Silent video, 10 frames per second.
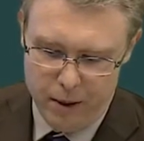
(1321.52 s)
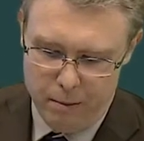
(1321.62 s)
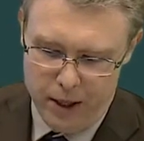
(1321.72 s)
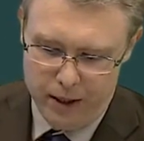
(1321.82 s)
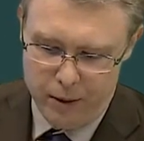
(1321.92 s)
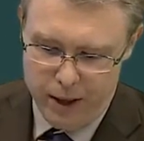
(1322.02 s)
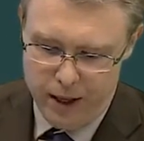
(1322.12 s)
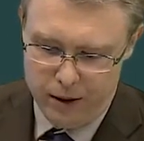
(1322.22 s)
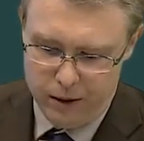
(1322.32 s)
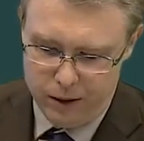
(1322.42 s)
me the
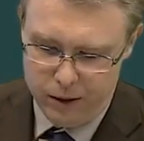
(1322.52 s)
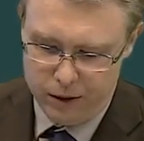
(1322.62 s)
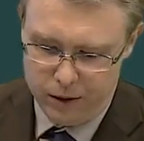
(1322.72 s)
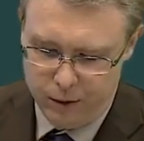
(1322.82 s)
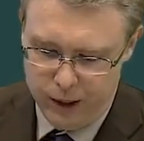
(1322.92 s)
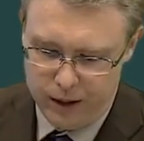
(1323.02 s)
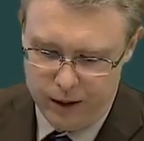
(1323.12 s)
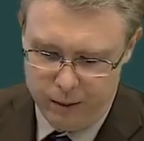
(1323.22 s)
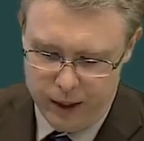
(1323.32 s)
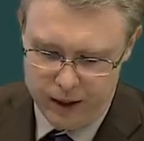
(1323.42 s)
main conclusions reached
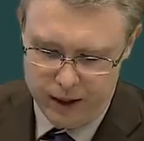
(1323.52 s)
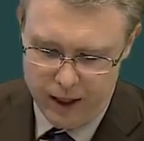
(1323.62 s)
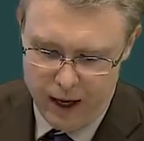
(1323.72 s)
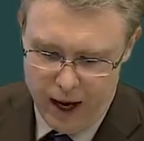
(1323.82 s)
in the meeting.